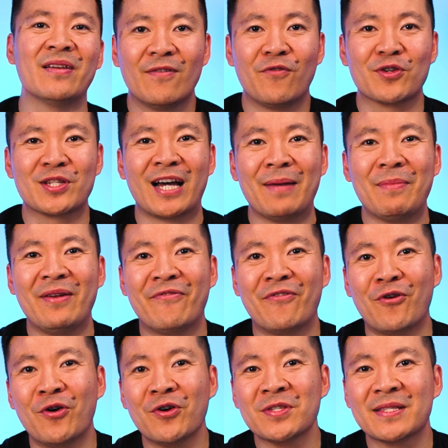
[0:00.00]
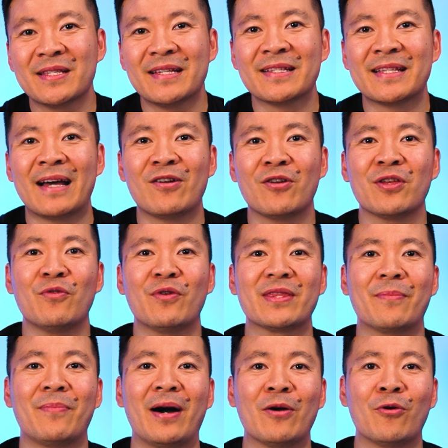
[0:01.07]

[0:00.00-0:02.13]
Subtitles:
For time in force, this is how long you want the buy